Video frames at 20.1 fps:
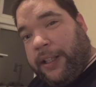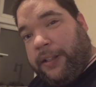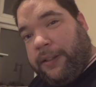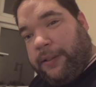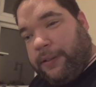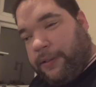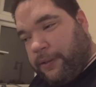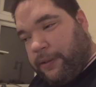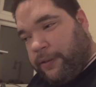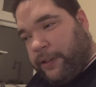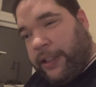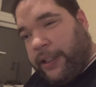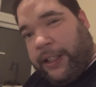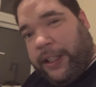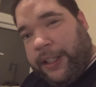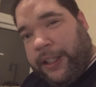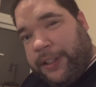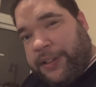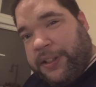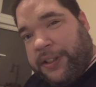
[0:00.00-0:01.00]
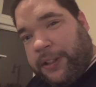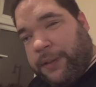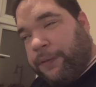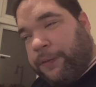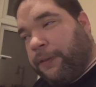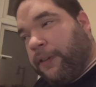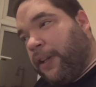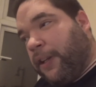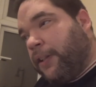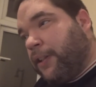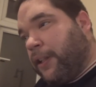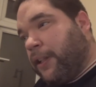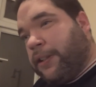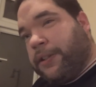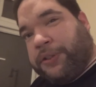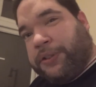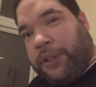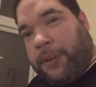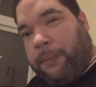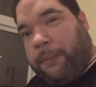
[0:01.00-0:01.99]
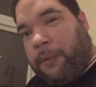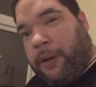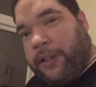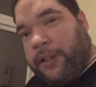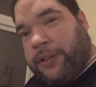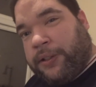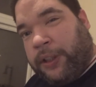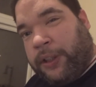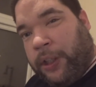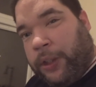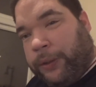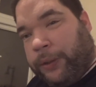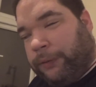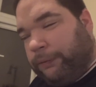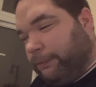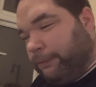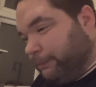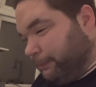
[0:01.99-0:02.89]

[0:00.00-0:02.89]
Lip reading: 3 gears at the front, and the top one's gone.